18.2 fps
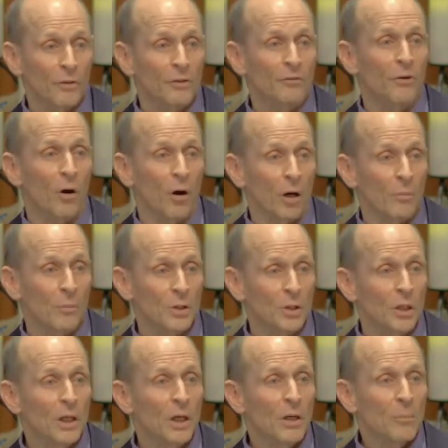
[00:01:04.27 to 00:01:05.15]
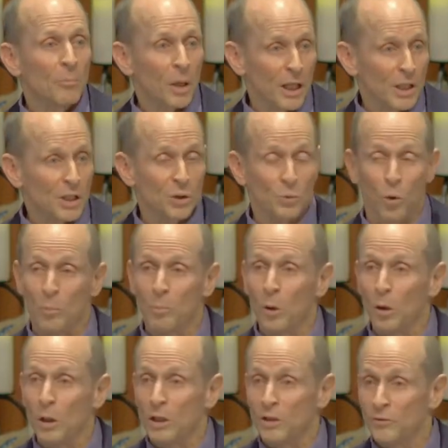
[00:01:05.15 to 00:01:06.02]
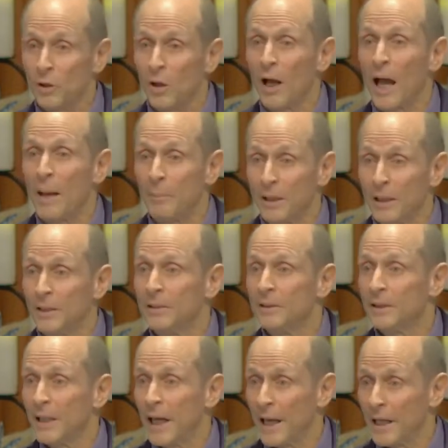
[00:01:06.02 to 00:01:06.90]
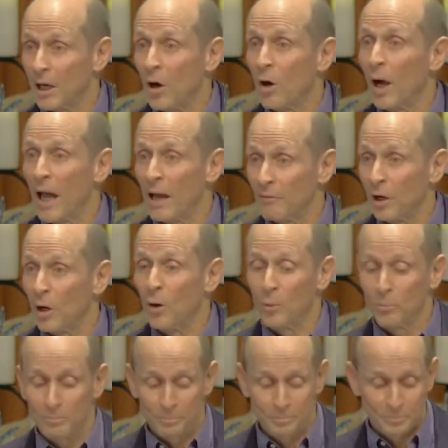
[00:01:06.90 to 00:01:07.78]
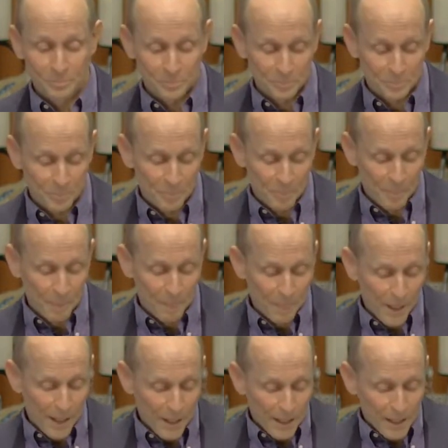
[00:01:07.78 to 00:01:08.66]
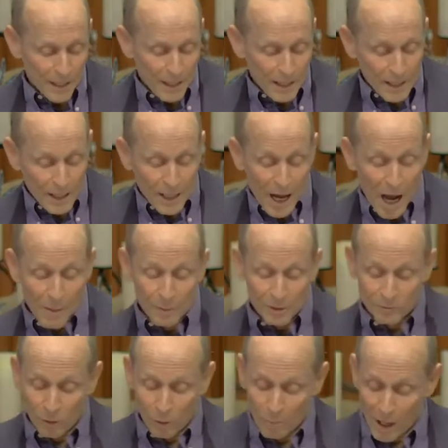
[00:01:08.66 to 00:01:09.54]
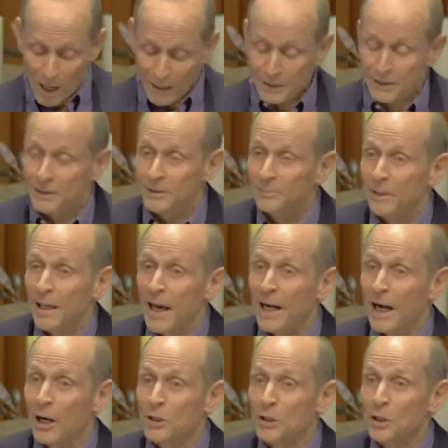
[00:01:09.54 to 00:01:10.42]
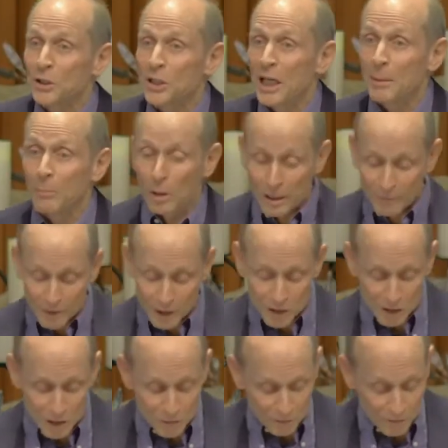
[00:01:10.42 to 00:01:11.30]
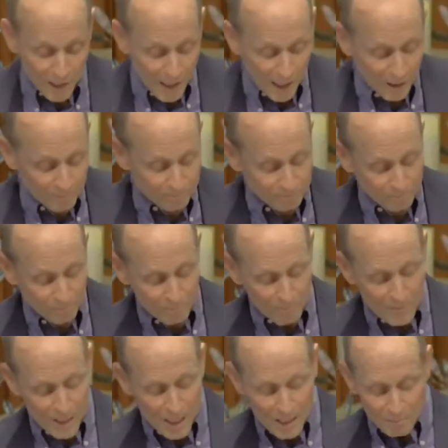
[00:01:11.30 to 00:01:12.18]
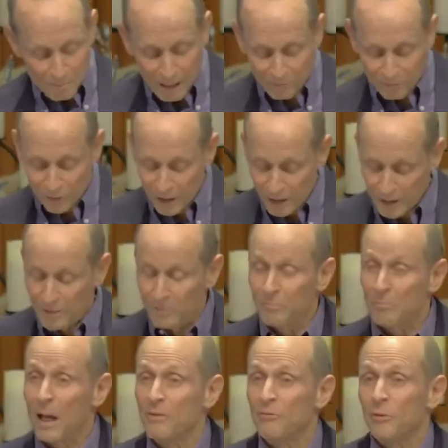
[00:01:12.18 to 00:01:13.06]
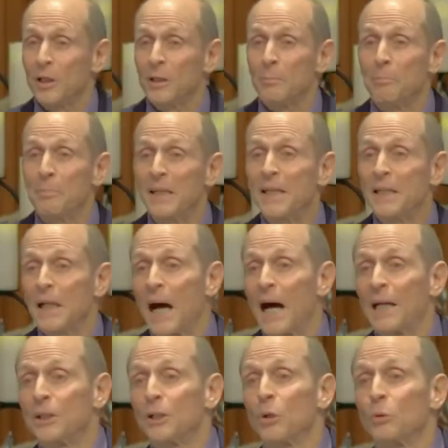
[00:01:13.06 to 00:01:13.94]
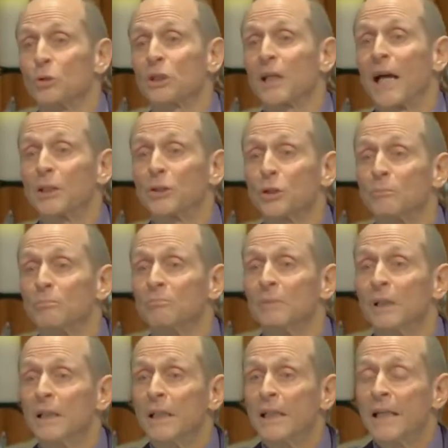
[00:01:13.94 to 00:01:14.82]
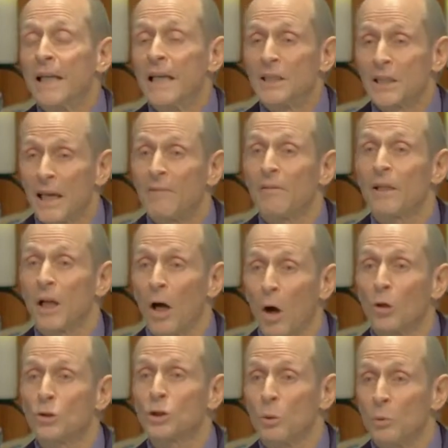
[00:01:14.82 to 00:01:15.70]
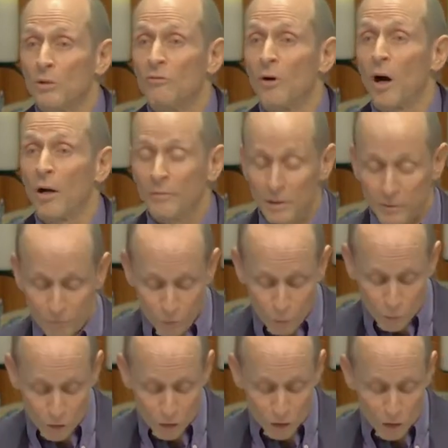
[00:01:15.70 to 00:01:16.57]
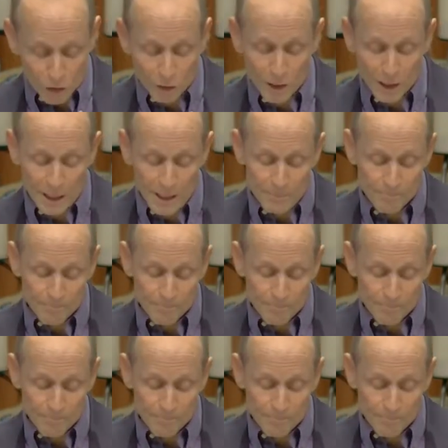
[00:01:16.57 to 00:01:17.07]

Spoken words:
farms places where birds feel happy and have a home. Up in Vermont, at our Sustainable Living Center there, my friend Pete Antos Ketchum is heavily also involved in food security,